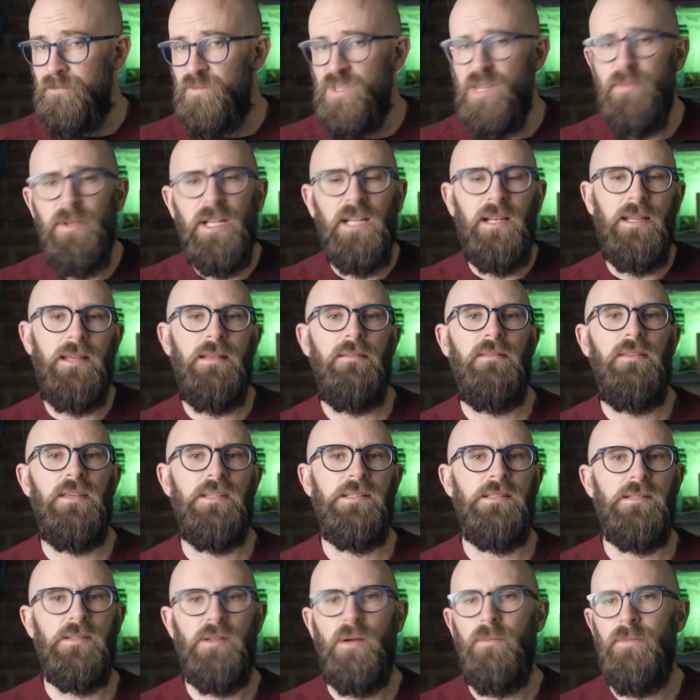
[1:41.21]
Typically, this
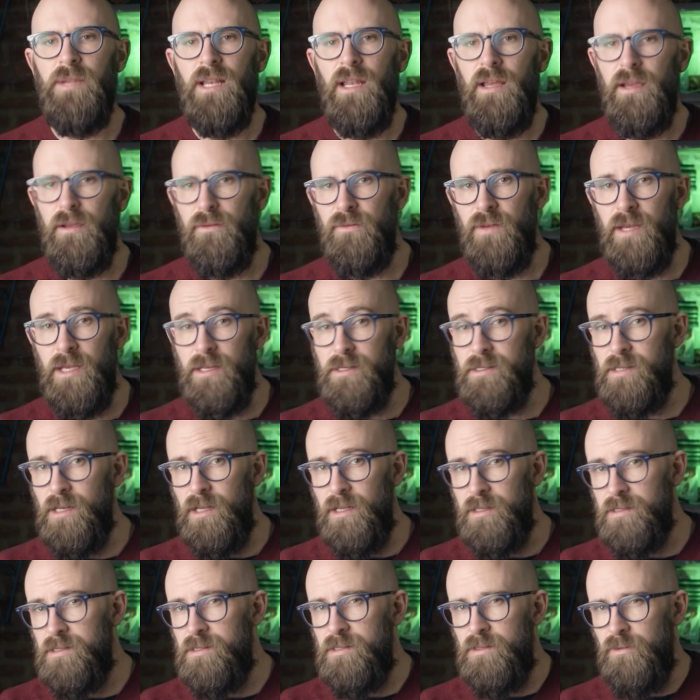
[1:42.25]
zombie like phase
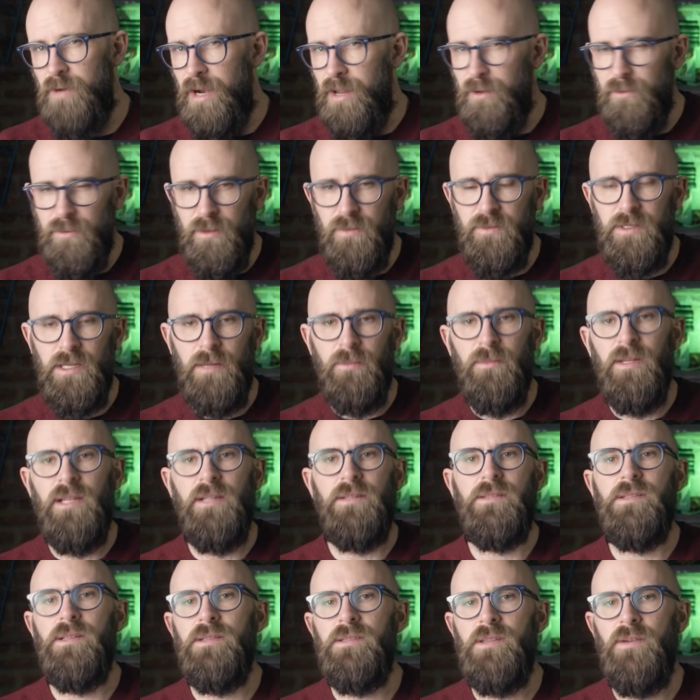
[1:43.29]
lasts around 15
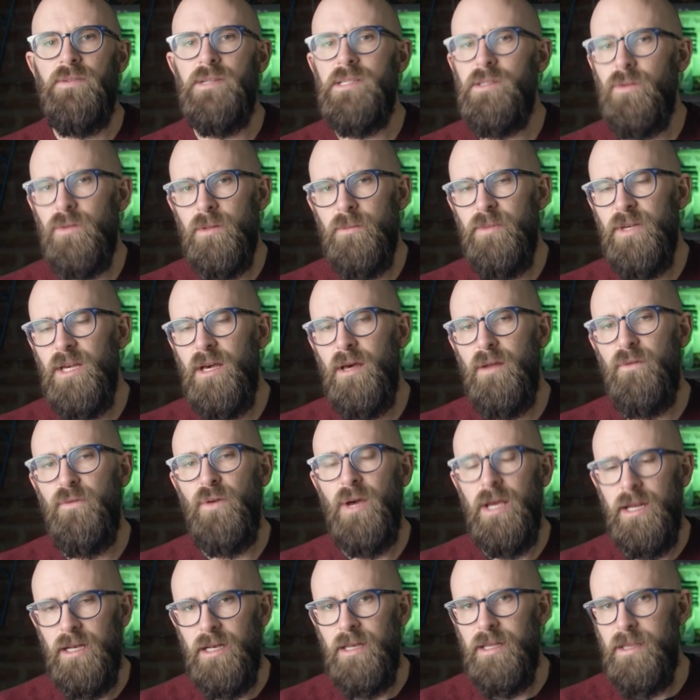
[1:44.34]
minutes or so until the bird
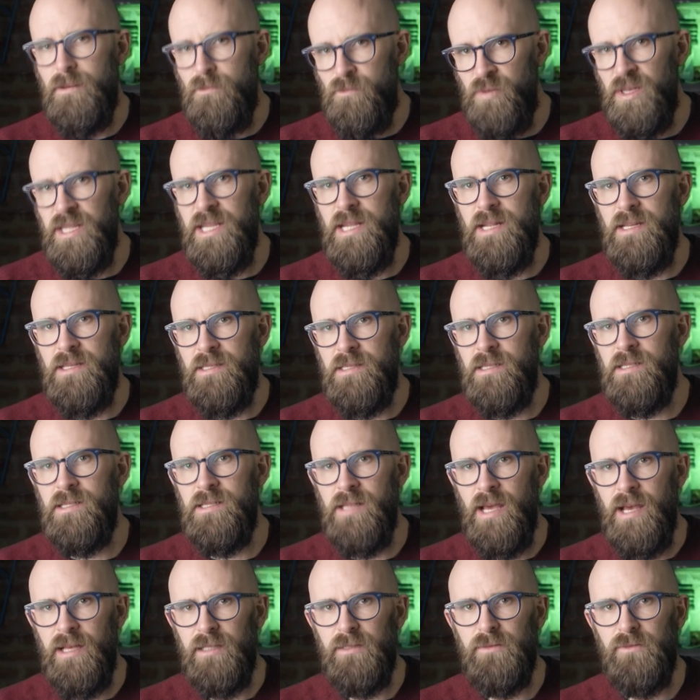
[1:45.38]
finally bleeds to
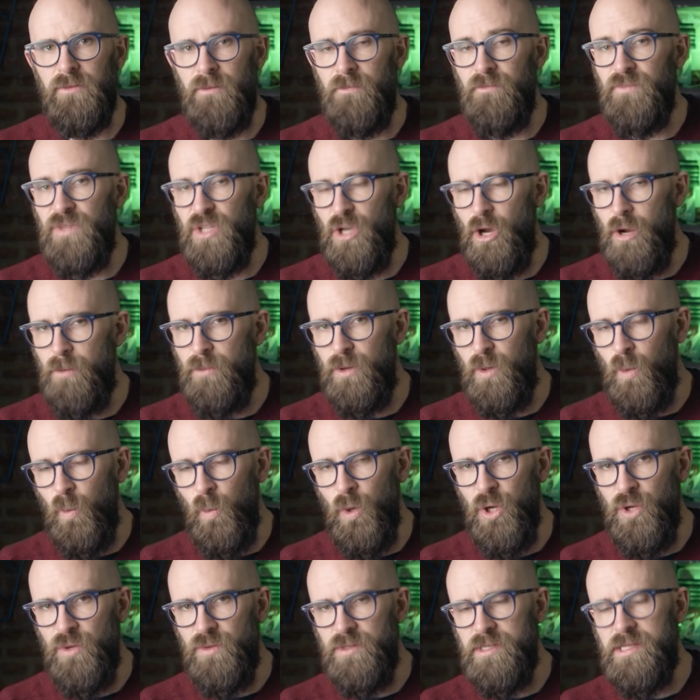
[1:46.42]
death from the open
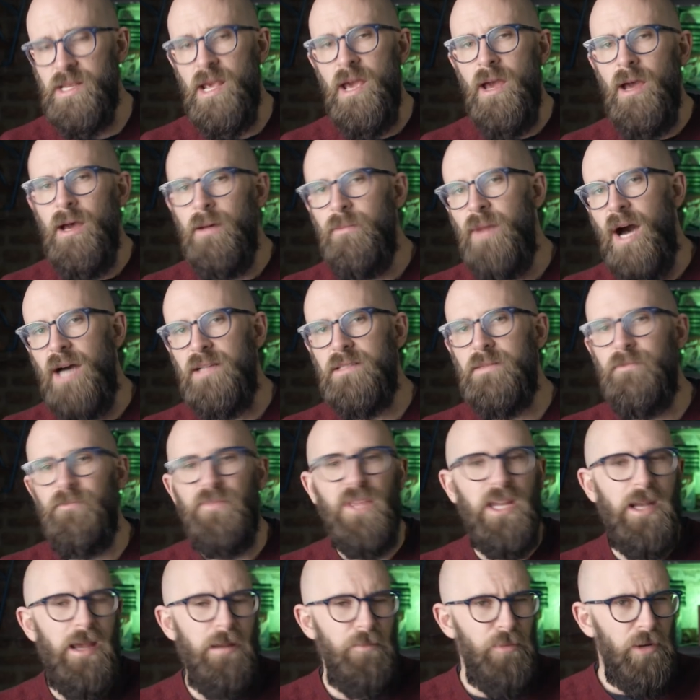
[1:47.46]
wound. But
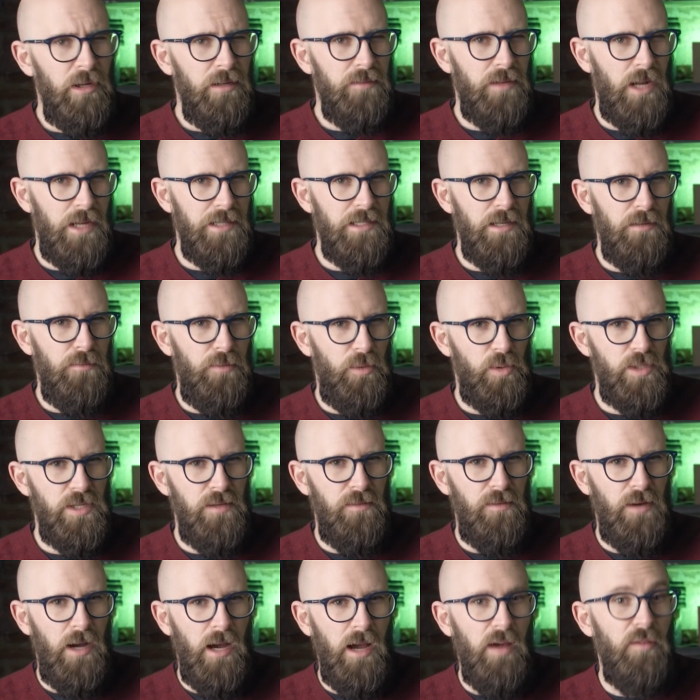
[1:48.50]
in April of
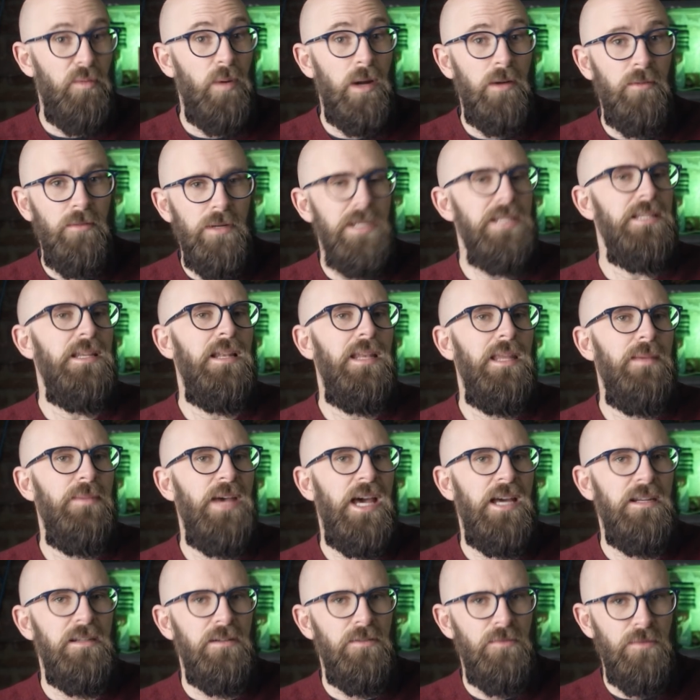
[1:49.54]
1945, one recently
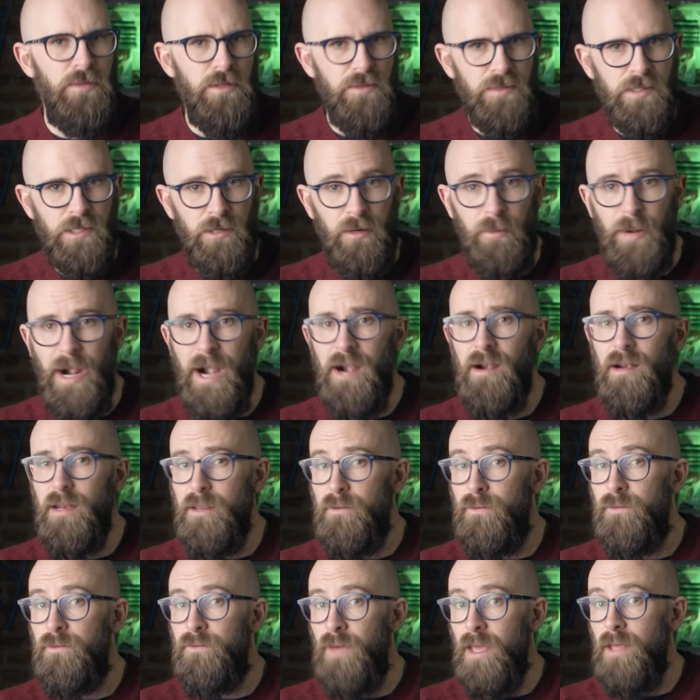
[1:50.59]
beheaded rooster apparently
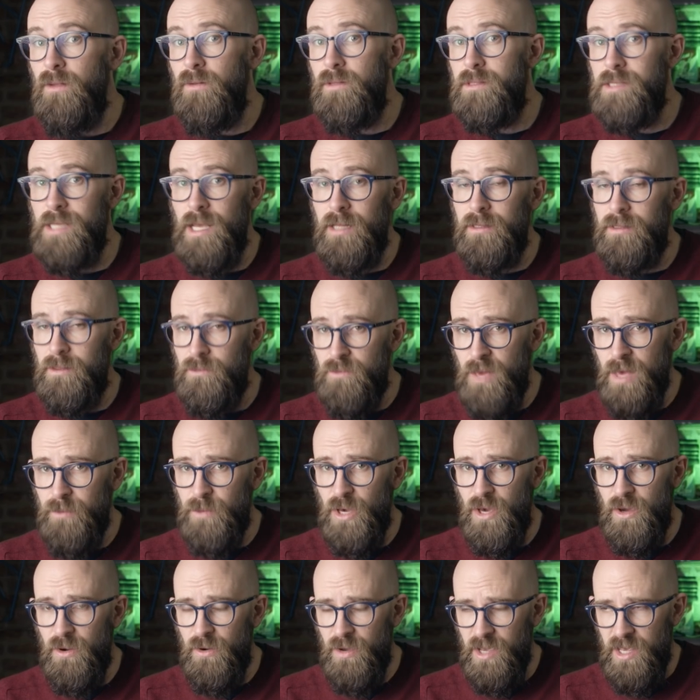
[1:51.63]
failed to get the
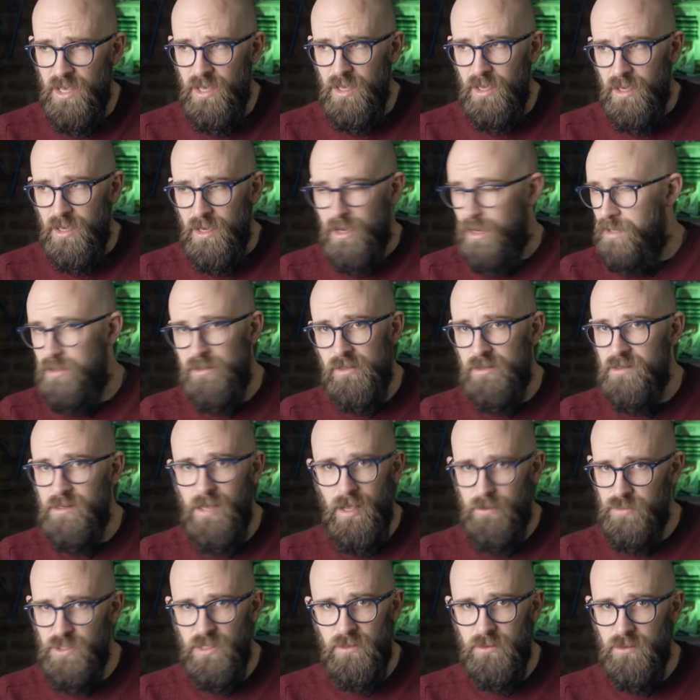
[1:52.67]
memo and just
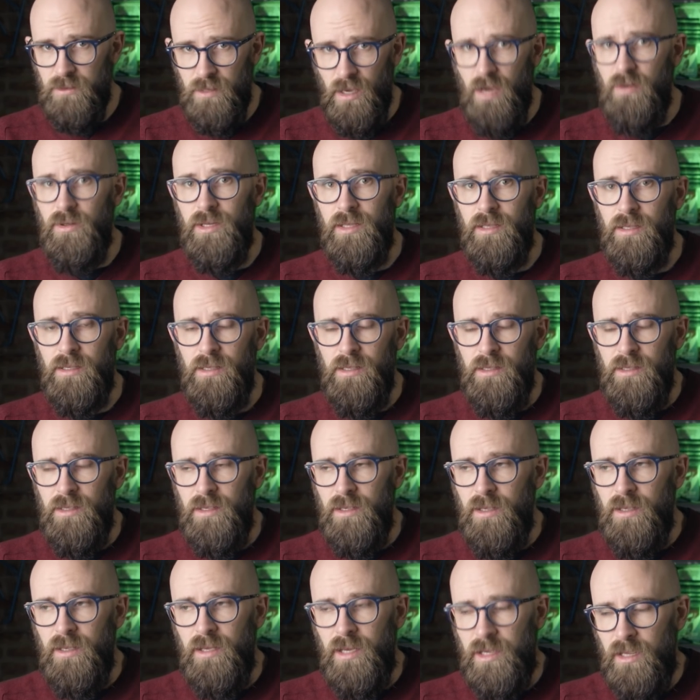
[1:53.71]
kept on going
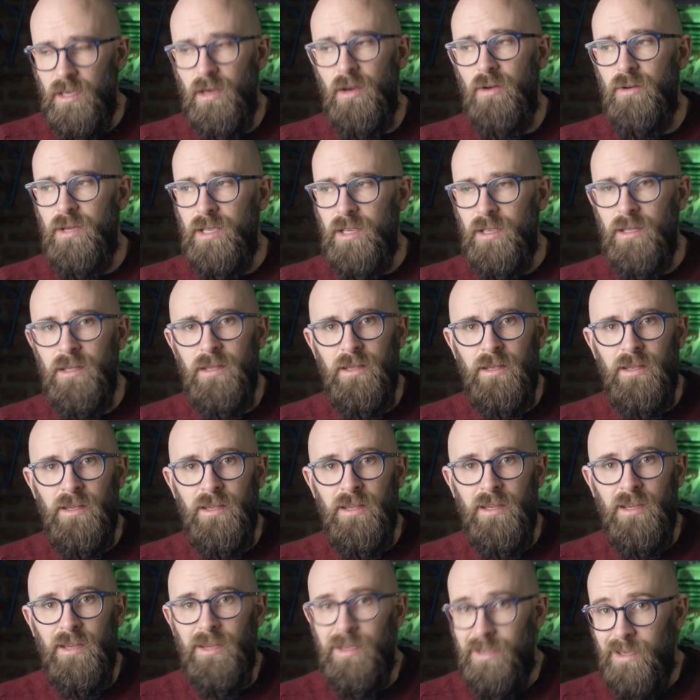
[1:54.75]
and going
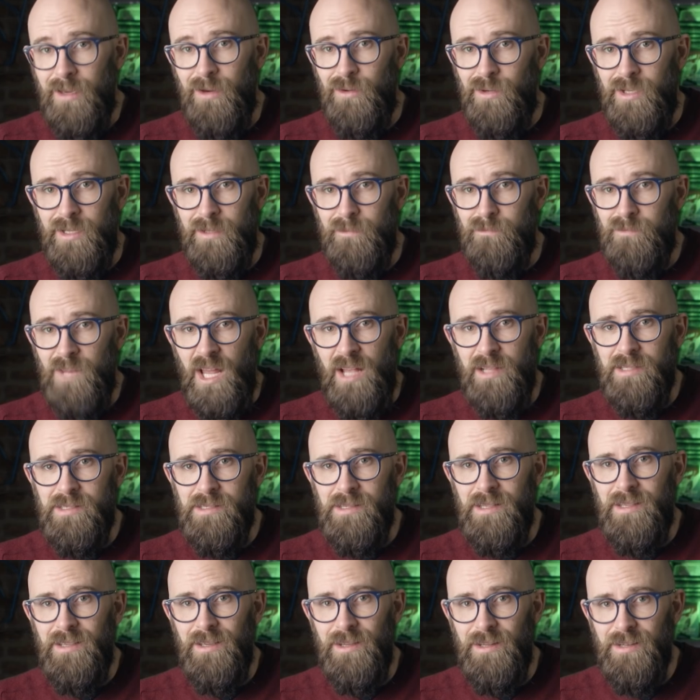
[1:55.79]
and going,
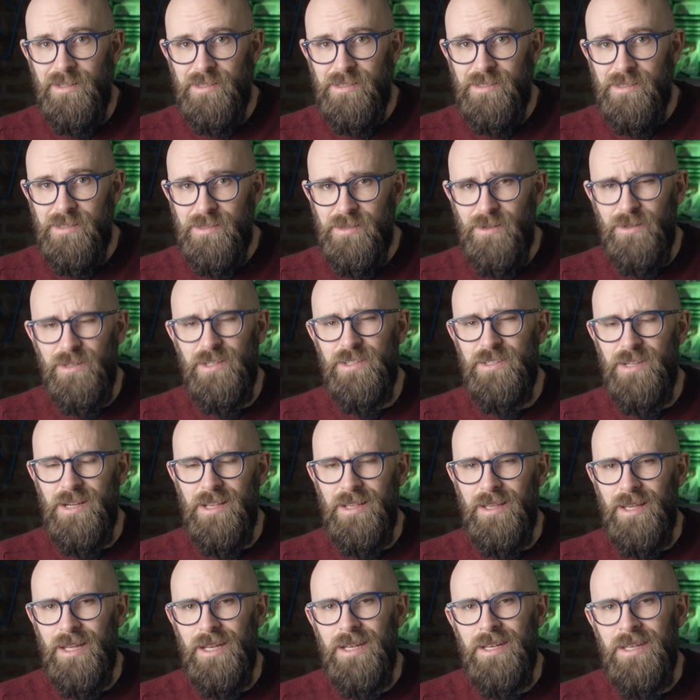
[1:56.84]
lasting an
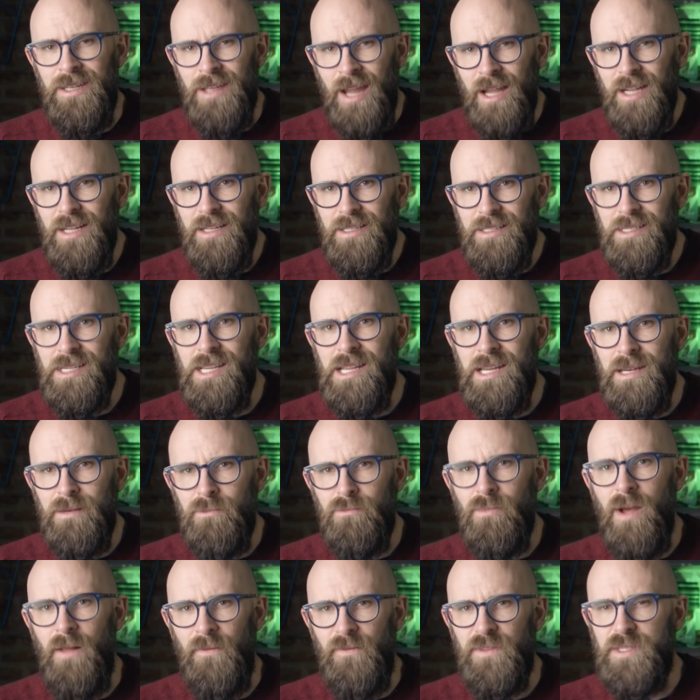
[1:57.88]
astonishing 19
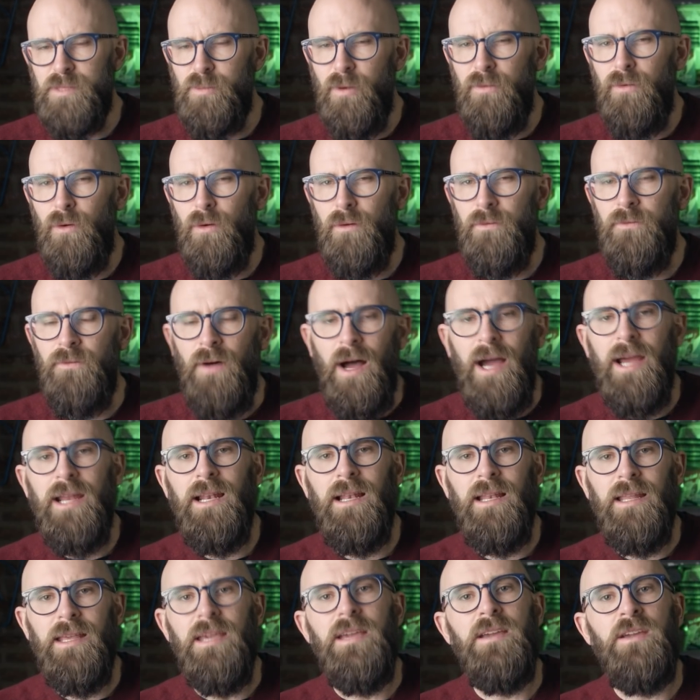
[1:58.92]
months before
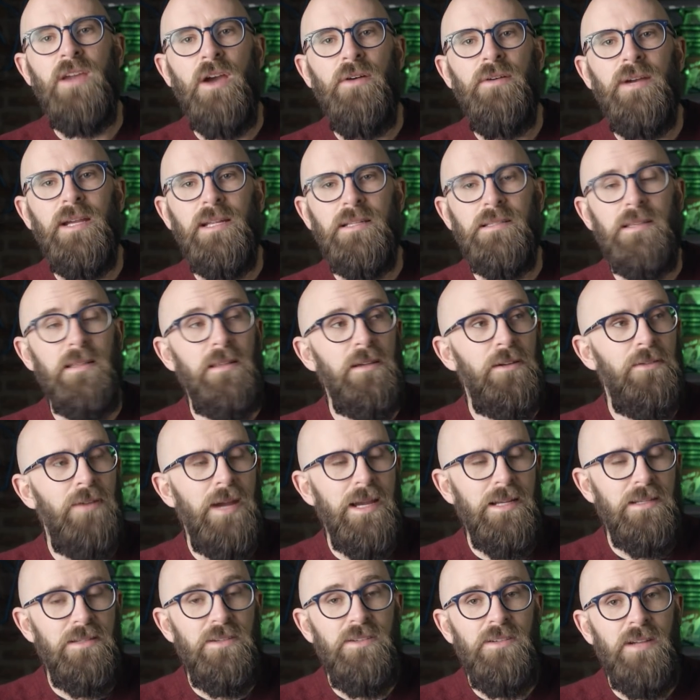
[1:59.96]
finally going to the
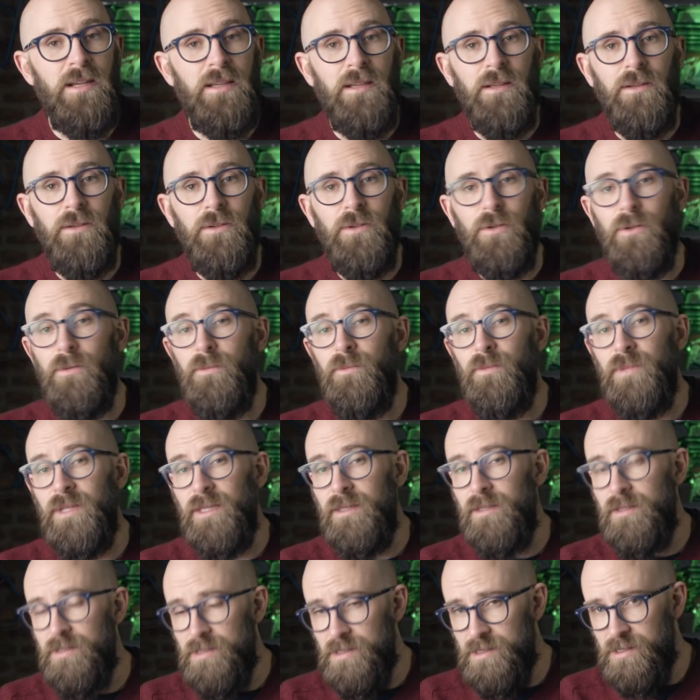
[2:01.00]
great chicken coop
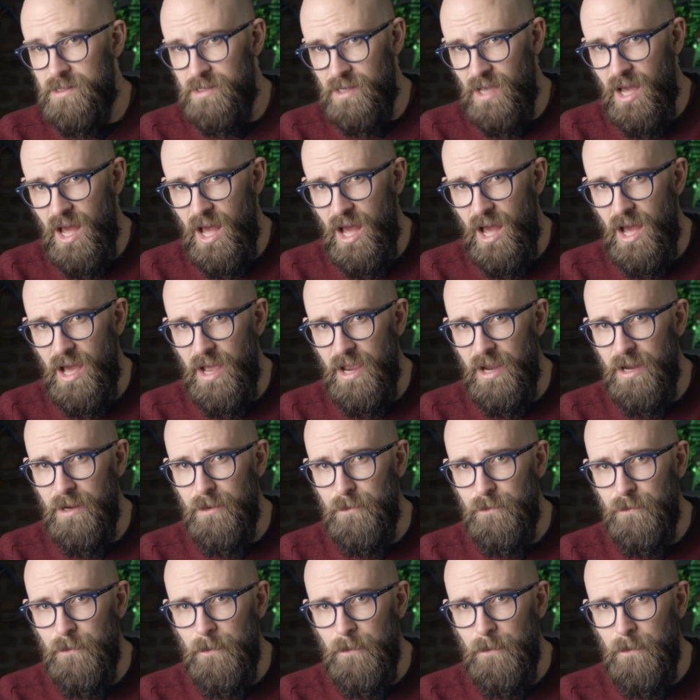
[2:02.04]
in the sky.